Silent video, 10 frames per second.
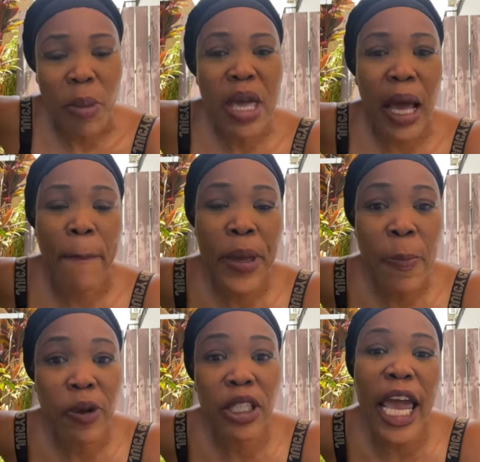Jamaica
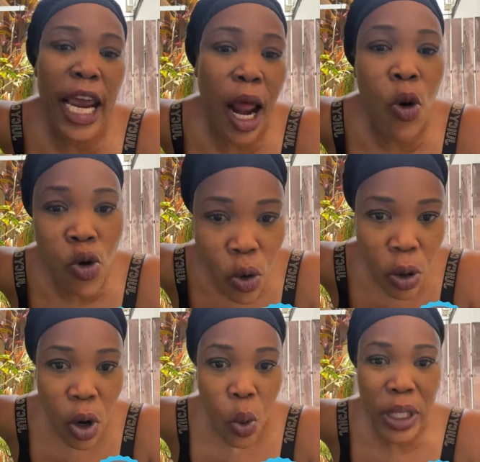people tired of
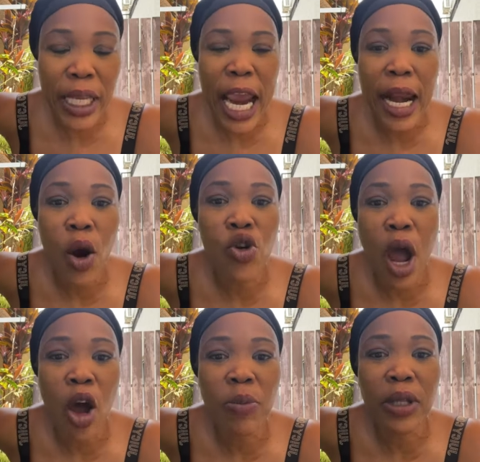uno. We tired of
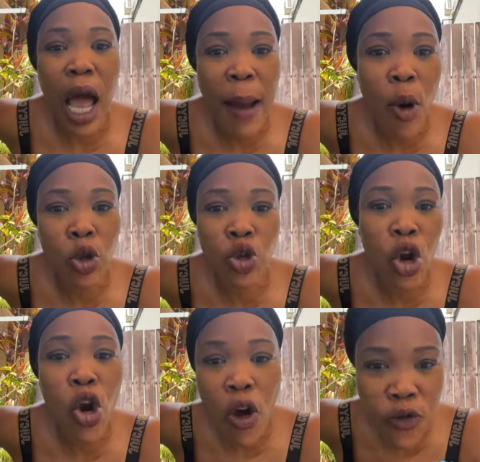uno. I come talk about
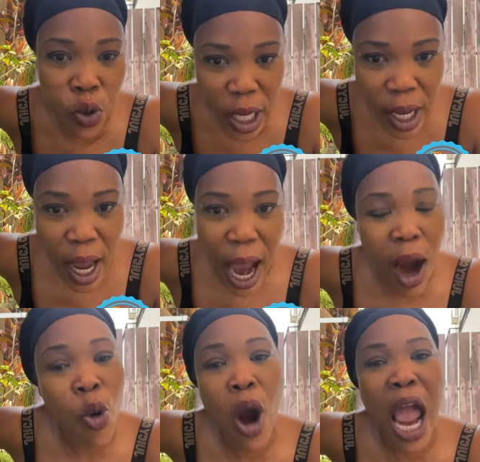uno love we.
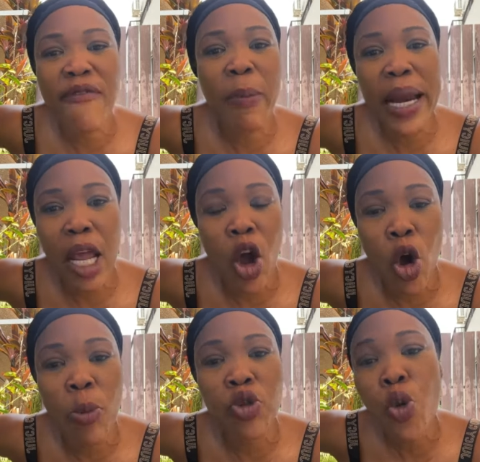And everybody I
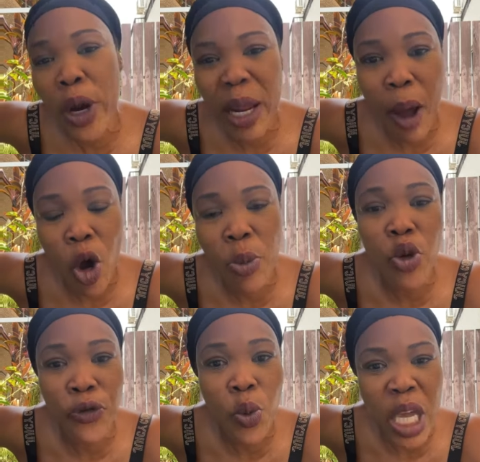go come do with them. I
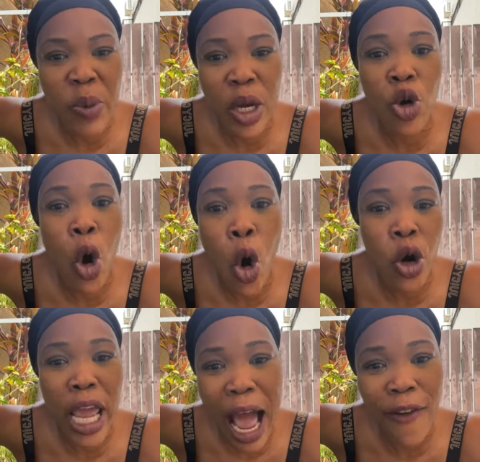come do for we. When uno
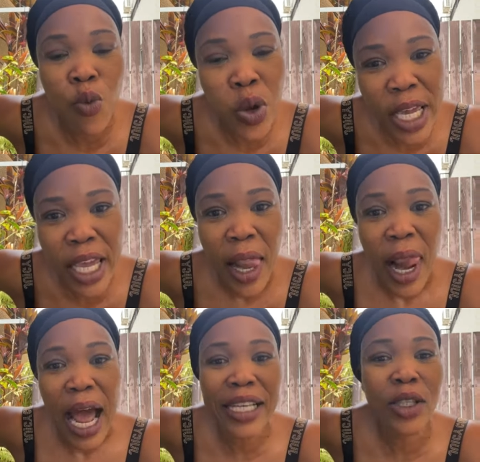only have
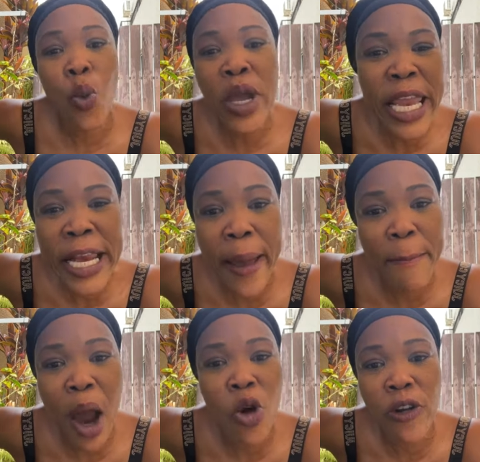we as the wheel
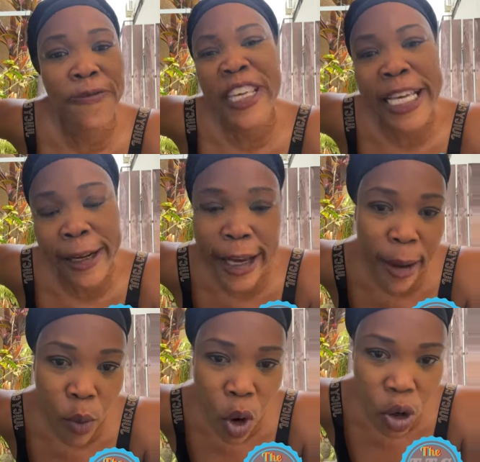them pound the vehicle
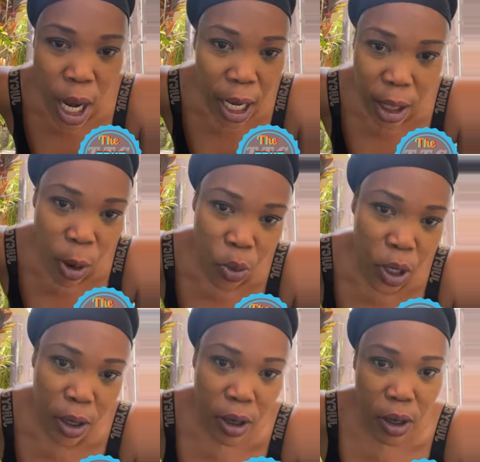them will not
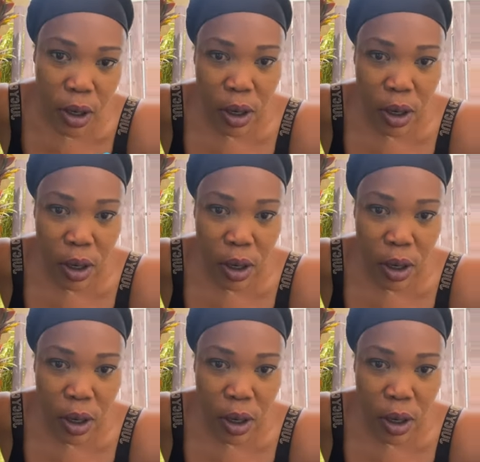come with.